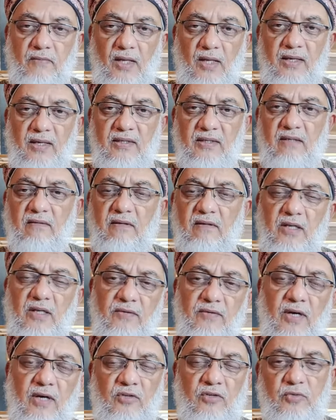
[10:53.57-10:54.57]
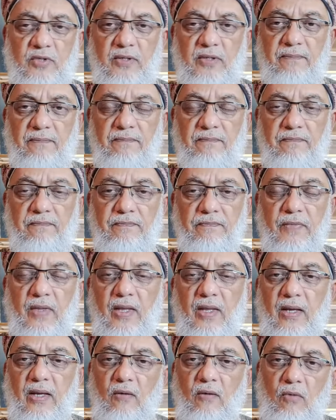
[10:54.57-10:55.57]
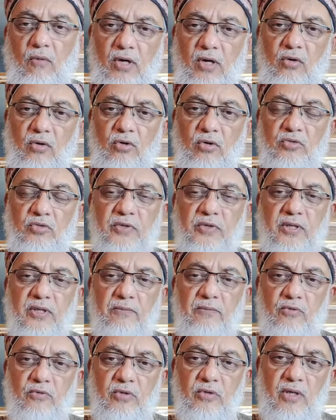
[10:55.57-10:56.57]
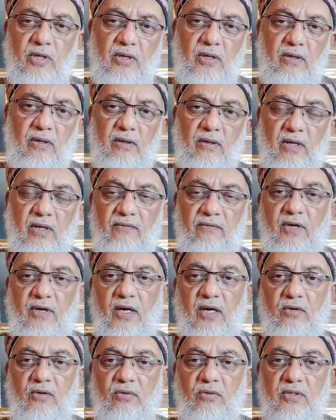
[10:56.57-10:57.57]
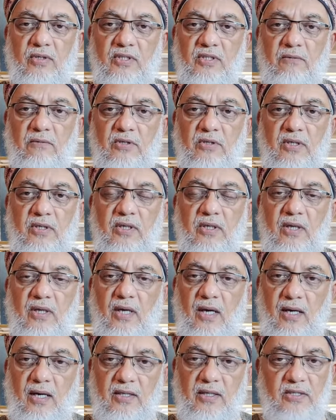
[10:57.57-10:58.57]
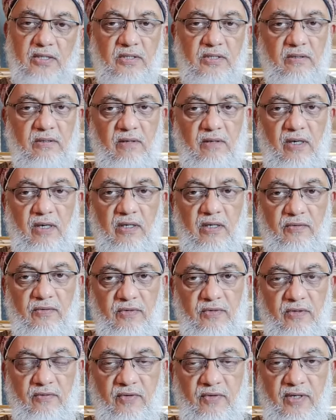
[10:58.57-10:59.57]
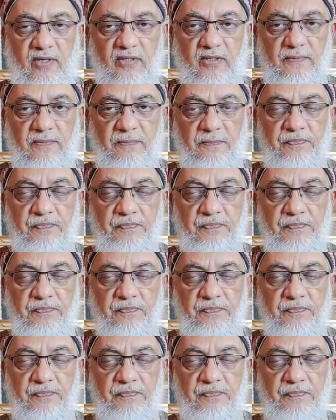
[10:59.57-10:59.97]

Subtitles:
Doesn't even leave the house with him. What goes with him to the graveyard, to the cemetery, are his relatives and friends.